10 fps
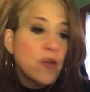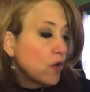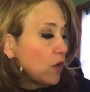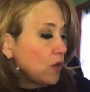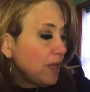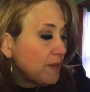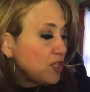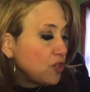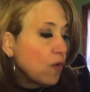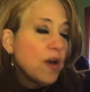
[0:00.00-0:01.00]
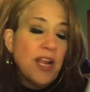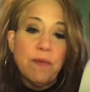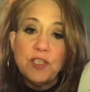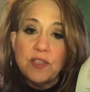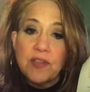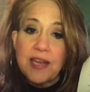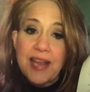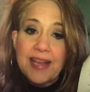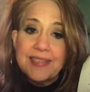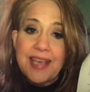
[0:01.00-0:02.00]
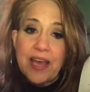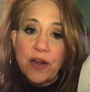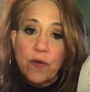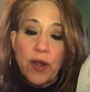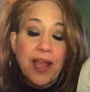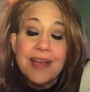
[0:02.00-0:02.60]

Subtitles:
The early majority, which is the next category,